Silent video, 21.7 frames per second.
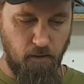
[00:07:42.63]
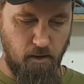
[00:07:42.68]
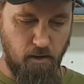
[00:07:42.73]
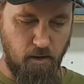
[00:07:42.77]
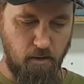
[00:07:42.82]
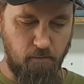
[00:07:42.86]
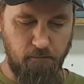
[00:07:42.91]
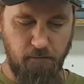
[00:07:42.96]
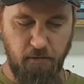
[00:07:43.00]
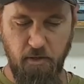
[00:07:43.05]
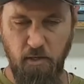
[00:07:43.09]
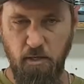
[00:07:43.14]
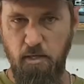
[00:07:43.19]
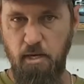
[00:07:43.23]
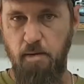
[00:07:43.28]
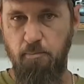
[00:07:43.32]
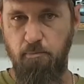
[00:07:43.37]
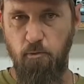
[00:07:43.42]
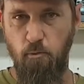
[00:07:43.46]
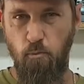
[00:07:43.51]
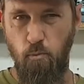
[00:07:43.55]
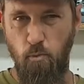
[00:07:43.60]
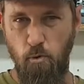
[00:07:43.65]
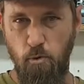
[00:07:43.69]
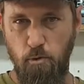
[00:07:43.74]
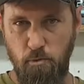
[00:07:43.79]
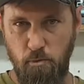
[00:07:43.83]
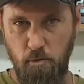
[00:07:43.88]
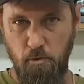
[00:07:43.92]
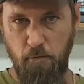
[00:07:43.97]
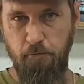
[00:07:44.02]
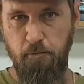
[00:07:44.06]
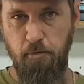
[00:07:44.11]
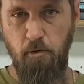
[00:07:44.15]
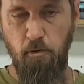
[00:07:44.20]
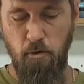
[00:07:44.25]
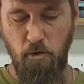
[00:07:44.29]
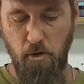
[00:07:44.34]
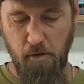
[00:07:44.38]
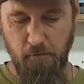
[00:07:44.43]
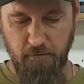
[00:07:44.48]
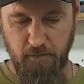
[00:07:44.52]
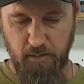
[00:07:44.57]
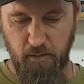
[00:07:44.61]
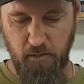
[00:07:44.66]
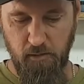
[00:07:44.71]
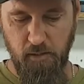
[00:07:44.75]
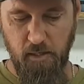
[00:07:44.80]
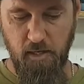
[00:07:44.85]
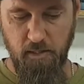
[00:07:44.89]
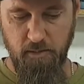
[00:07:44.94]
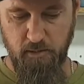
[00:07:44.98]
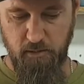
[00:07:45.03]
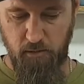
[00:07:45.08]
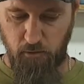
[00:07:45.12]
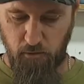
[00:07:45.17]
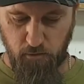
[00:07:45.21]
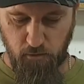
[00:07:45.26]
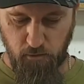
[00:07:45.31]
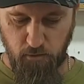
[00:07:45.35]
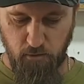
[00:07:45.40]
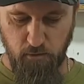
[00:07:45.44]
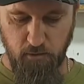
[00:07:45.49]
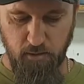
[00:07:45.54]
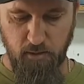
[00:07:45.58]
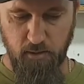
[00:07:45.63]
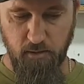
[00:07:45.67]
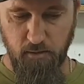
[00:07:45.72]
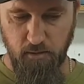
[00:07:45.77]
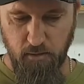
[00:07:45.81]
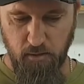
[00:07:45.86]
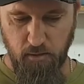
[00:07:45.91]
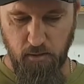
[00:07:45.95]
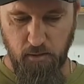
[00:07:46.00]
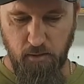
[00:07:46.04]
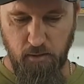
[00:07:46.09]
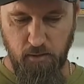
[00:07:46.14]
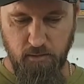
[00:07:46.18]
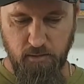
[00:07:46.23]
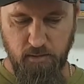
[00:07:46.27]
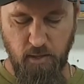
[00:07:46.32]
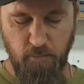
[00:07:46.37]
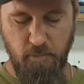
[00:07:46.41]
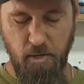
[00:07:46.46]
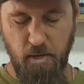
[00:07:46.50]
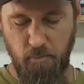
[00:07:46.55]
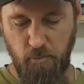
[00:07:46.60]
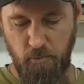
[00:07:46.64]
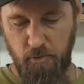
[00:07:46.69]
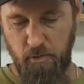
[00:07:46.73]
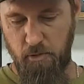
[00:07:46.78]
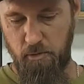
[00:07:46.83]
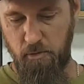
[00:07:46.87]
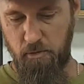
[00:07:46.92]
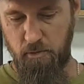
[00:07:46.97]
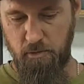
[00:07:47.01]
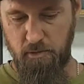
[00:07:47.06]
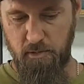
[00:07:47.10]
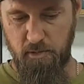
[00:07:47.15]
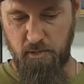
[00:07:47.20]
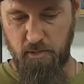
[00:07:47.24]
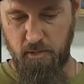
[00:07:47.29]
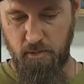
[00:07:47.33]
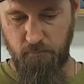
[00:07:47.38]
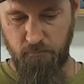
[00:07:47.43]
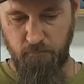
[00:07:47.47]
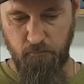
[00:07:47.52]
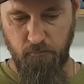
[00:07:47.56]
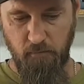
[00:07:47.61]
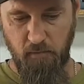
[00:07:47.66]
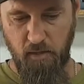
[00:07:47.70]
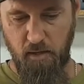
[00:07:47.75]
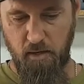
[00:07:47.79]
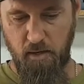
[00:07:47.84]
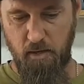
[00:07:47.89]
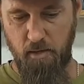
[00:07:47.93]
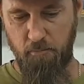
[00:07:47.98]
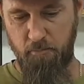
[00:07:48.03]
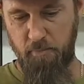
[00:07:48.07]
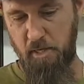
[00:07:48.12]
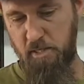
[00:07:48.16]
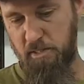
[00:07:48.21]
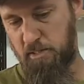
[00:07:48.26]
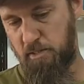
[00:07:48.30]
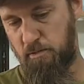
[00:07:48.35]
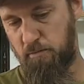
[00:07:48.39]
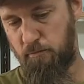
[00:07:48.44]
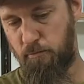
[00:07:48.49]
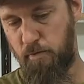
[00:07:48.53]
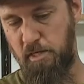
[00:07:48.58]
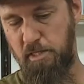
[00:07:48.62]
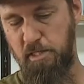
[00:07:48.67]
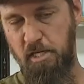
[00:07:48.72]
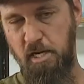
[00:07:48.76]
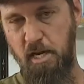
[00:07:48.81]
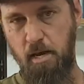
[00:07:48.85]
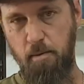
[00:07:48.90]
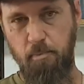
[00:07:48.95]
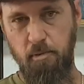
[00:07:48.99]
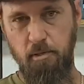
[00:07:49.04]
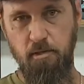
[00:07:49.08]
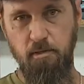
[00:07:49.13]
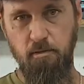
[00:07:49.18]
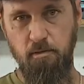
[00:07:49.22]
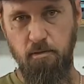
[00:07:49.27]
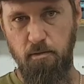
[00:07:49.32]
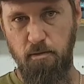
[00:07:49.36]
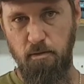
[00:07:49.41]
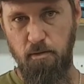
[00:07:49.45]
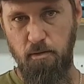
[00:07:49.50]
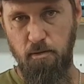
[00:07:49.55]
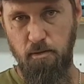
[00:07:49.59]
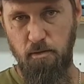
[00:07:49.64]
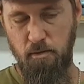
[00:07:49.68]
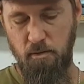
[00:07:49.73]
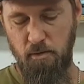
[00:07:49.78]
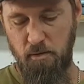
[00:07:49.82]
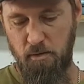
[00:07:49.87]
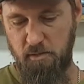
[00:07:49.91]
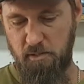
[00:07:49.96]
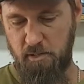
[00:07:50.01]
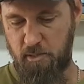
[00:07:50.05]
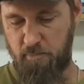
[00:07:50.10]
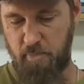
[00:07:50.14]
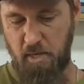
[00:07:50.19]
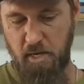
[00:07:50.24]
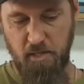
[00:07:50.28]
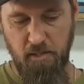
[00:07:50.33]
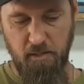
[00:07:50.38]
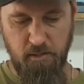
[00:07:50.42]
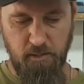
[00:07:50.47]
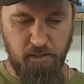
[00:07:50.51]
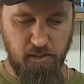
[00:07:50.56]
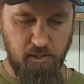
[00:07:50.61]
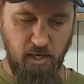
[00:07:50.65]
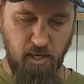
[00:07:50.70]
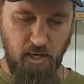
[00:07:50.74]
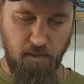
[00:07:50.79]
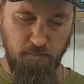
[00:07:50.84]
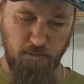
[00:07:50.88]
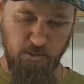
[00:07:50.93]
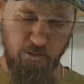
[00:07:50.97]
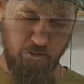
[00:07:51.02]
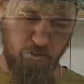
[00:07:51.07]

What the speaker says: If you can keep the water off your hives, they'll last a lot longer. Some people use pieces of ridge capping, just bend into shape so